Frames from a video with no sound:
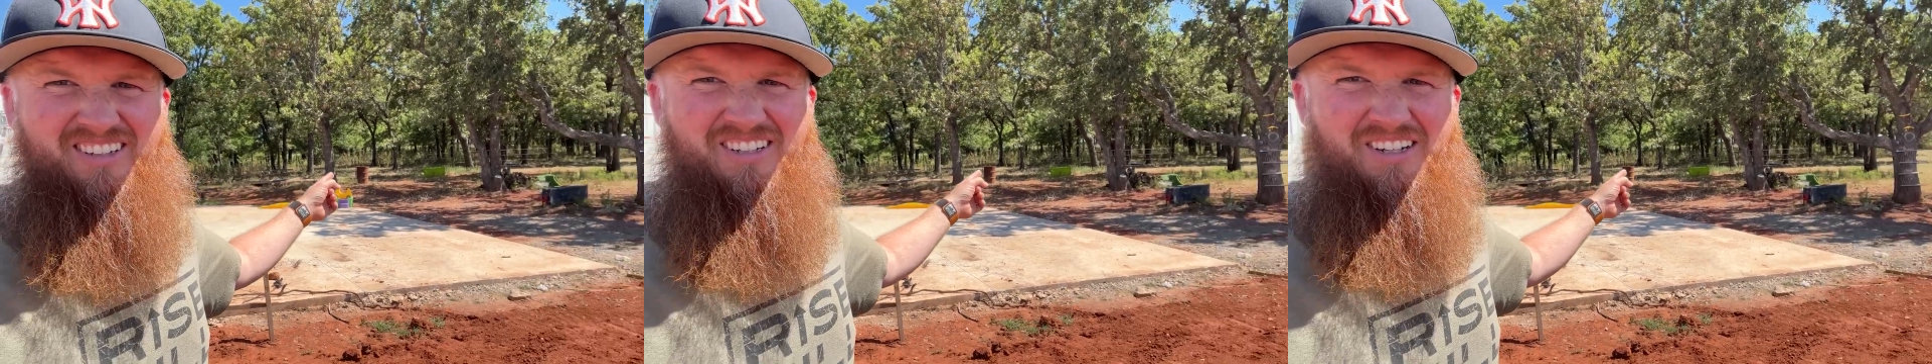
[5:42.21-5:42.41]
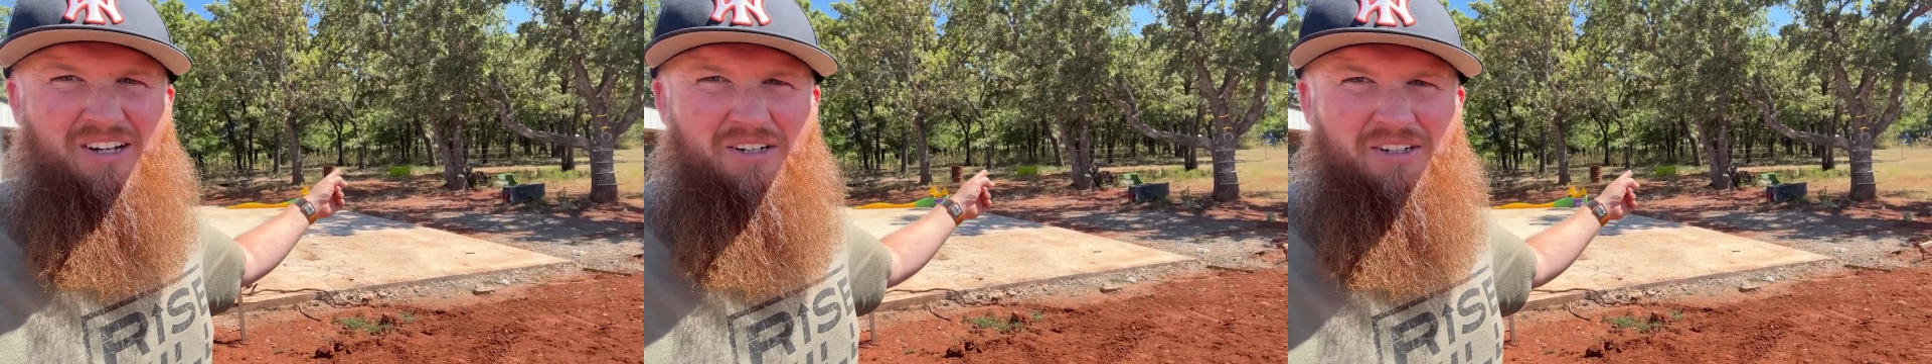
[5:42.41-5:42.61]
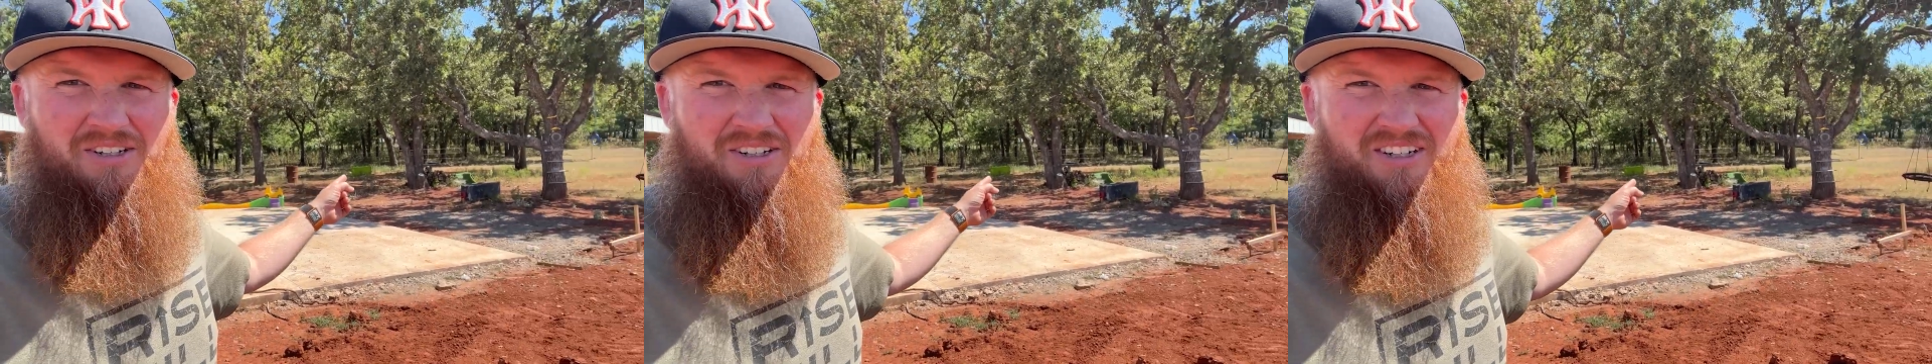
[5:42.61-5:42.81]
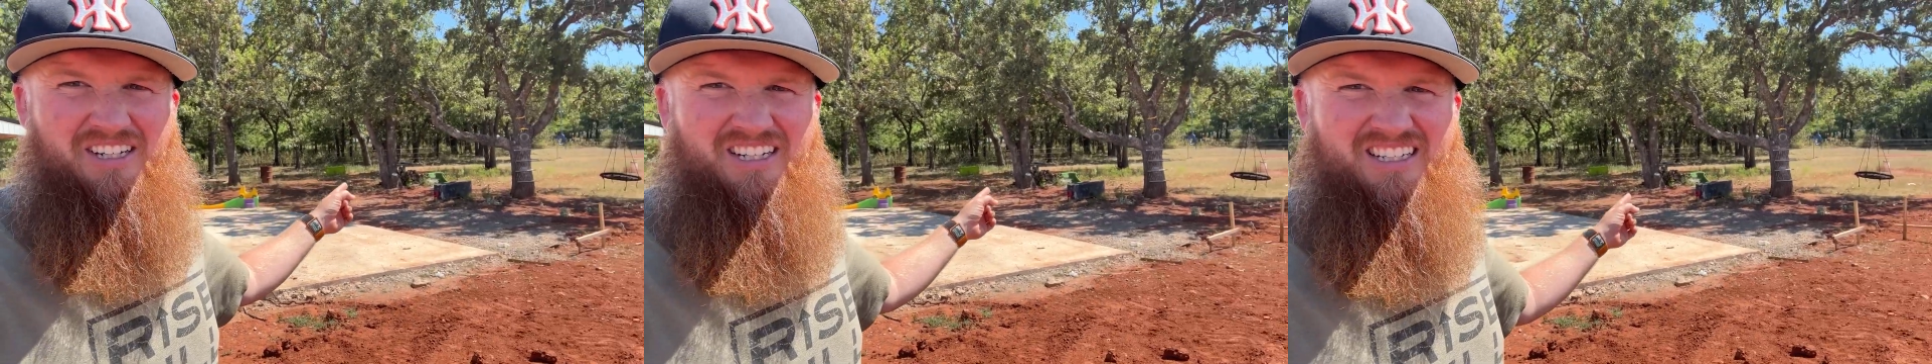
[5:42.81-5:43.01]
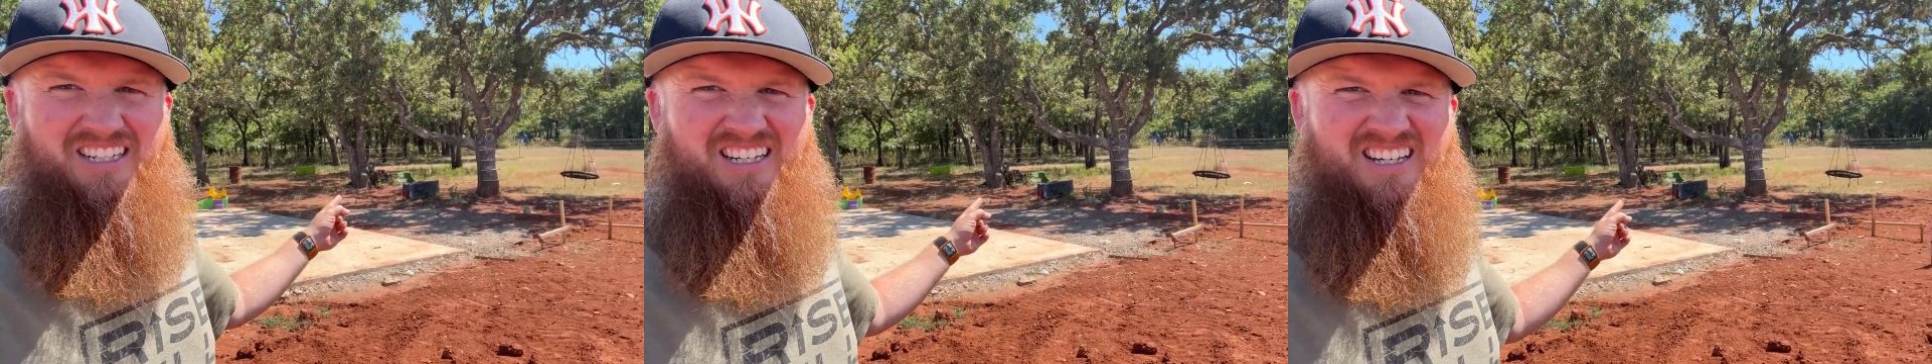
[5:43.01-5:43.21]

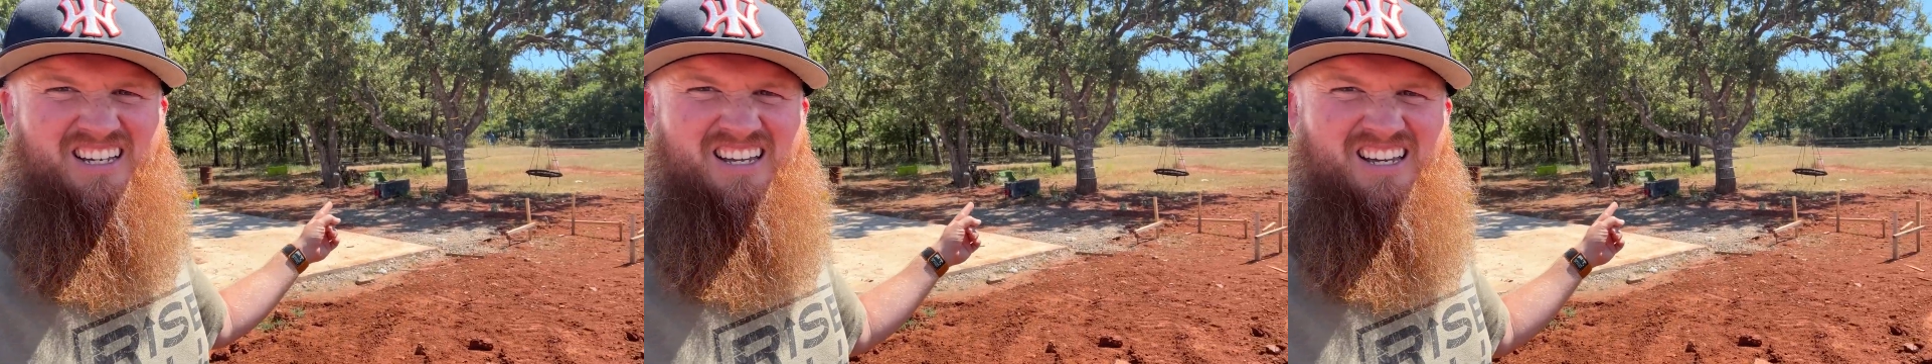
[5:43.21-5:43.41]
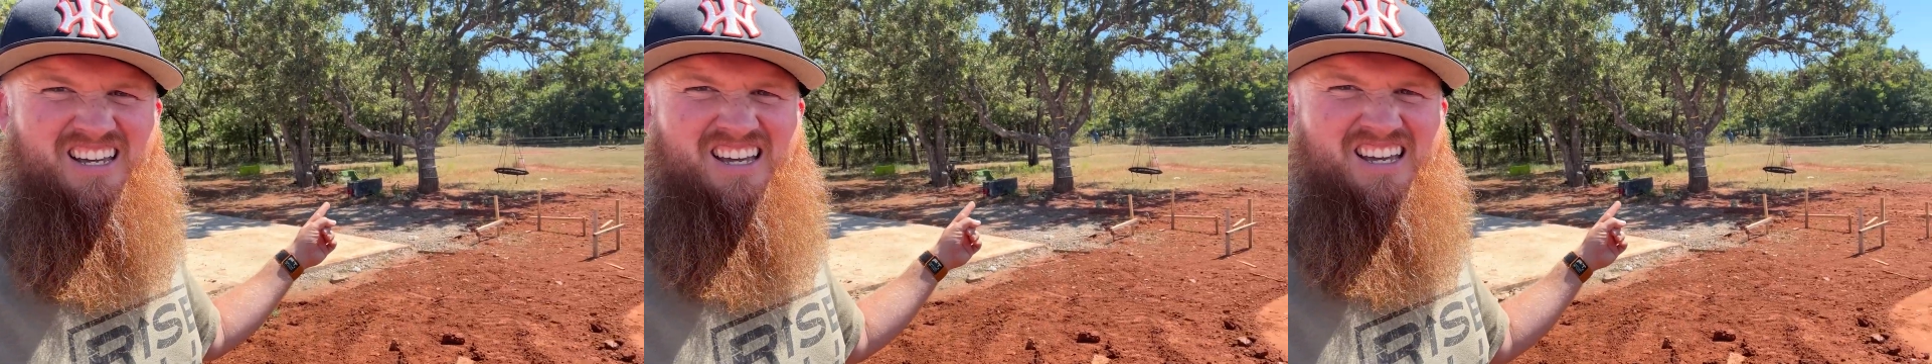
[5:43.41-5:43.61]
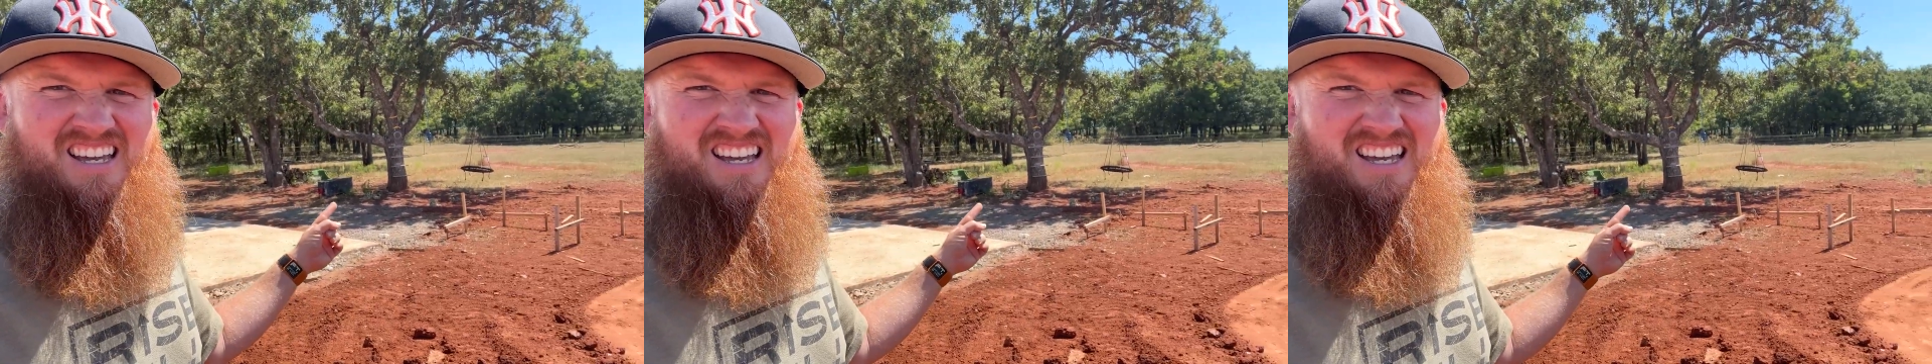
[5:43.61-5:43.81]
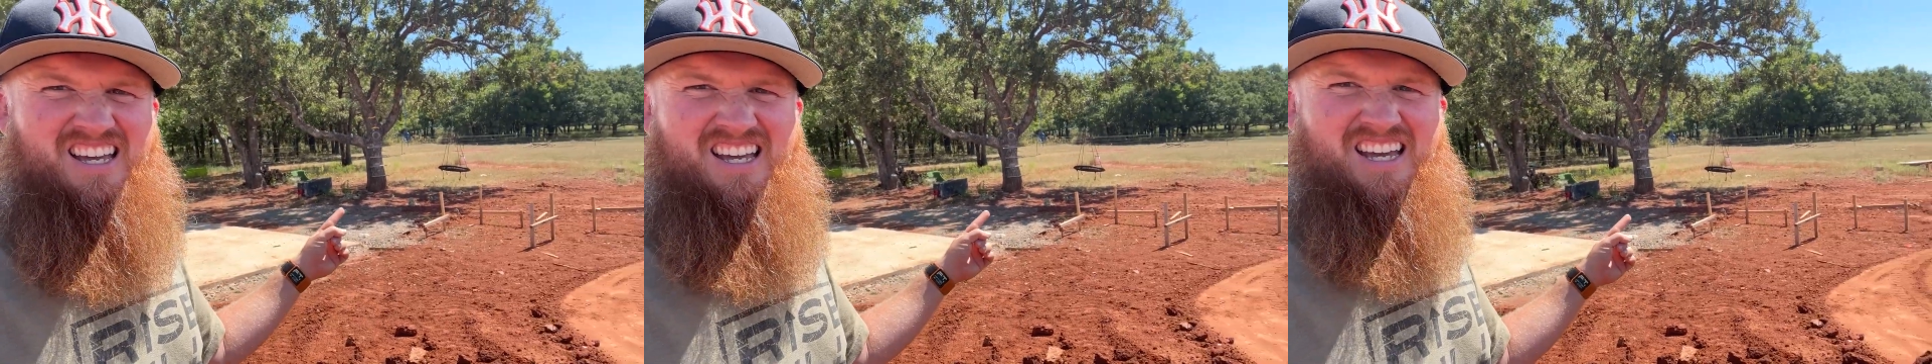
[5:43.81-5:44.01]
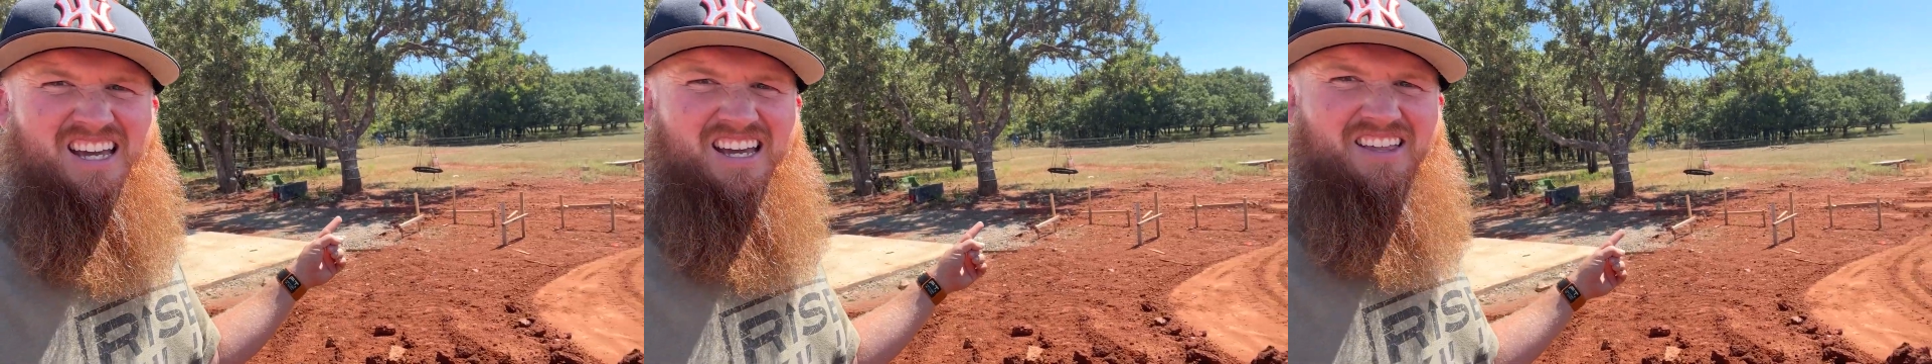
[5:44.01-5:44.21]
concrete
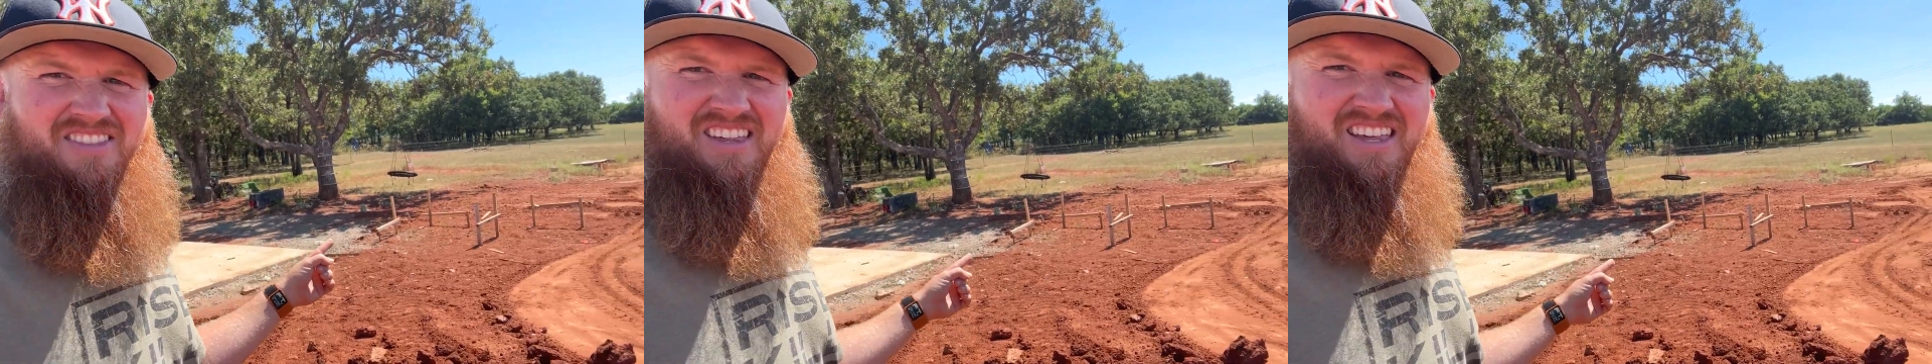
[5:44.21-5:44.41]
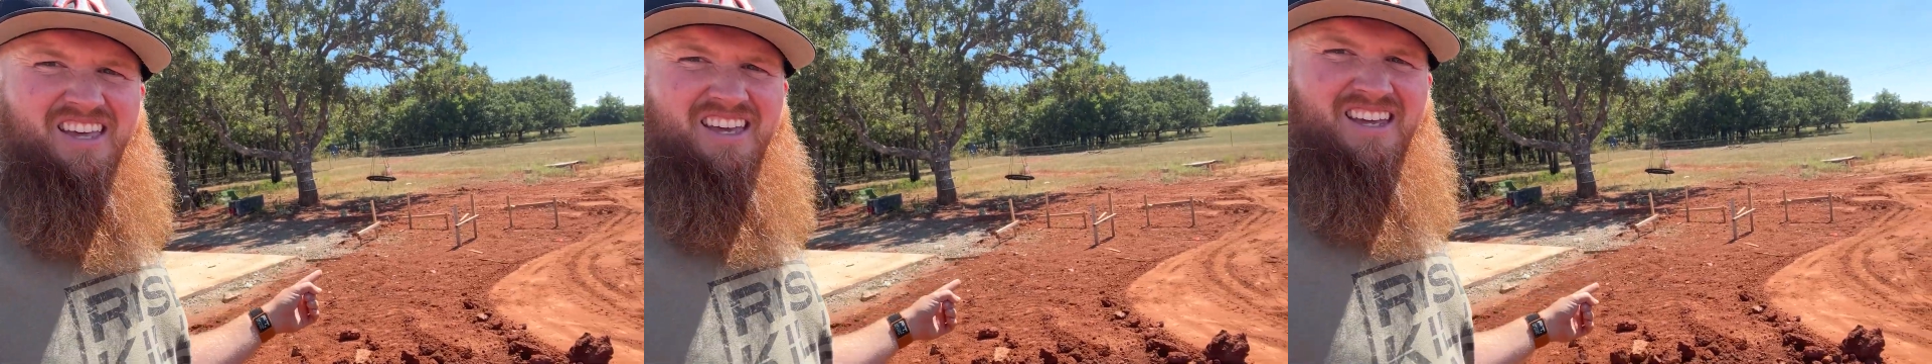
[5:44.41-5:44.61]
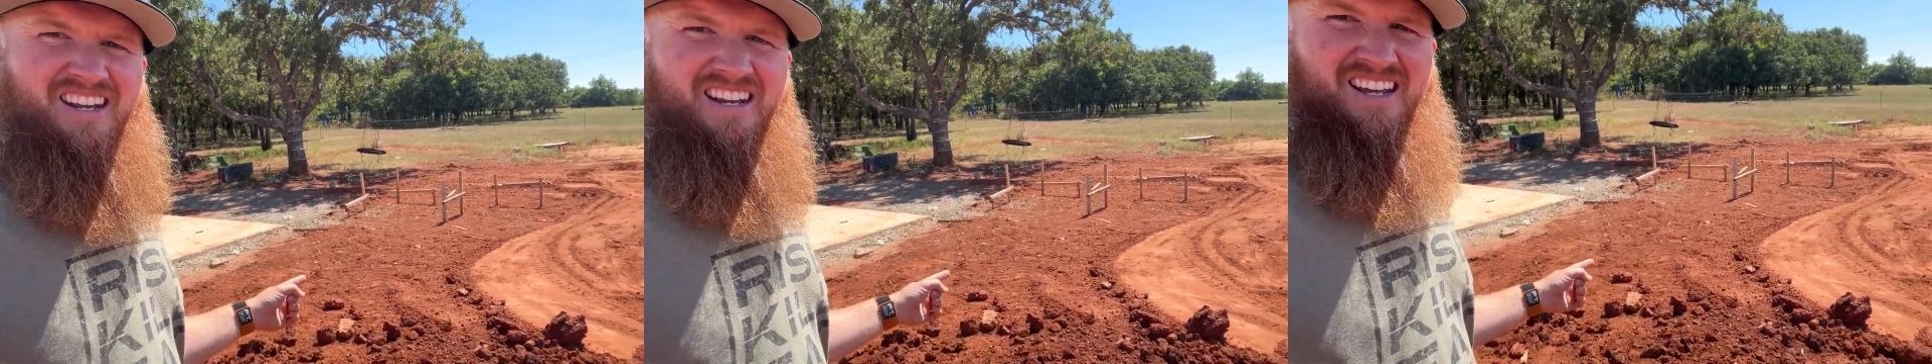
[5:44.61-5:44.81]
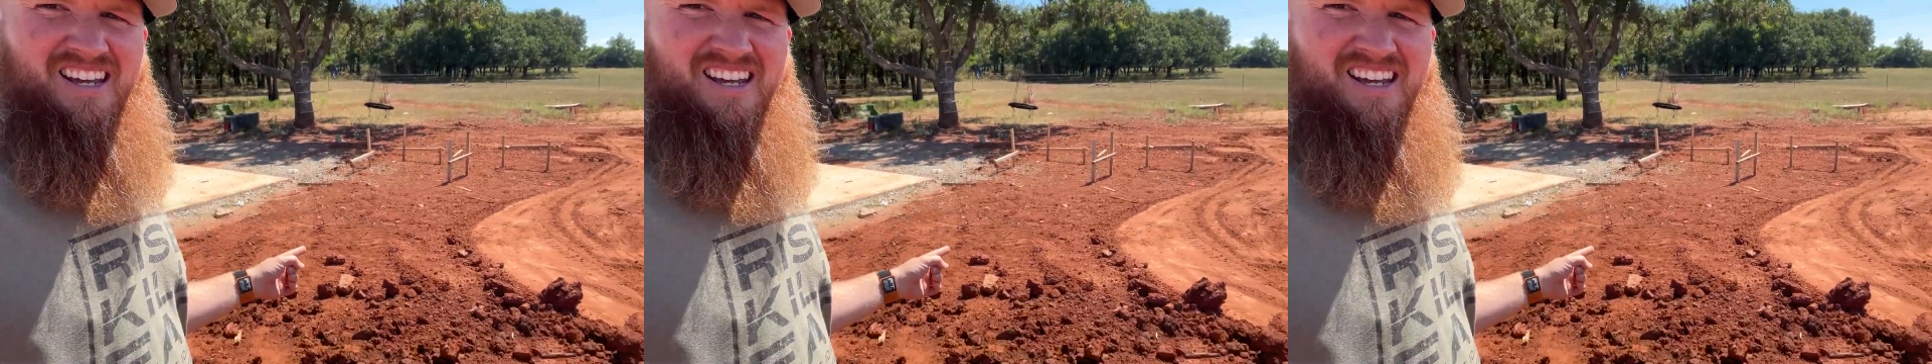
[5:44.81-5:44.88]
and then